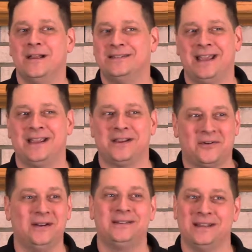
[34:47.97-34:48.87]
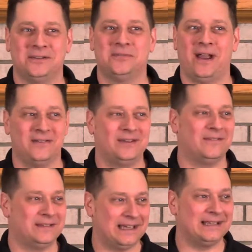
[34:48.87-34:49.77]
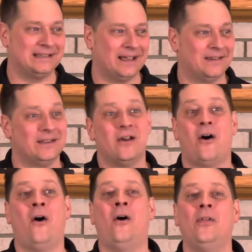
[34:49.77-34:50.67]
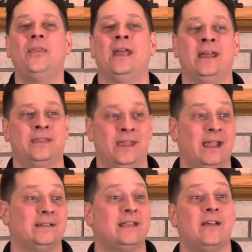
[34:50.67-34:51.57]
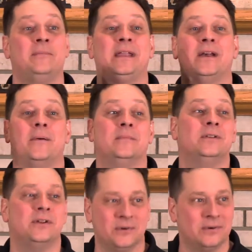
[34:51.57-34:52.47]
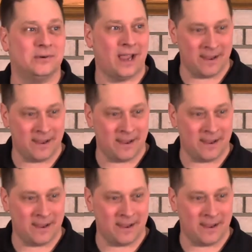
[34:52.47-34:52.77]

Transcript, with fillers: 2 Corinthians 5:17 says, "All things have become new."